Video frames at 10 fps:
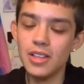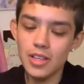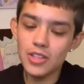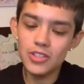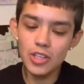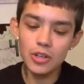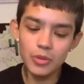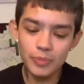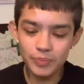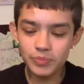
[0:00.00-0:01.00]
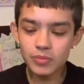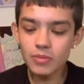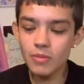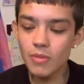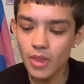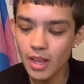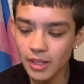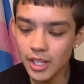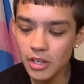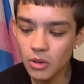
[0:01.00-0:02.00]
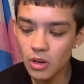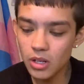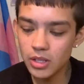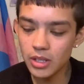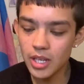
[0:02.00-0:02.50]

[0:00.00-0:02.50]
So later on,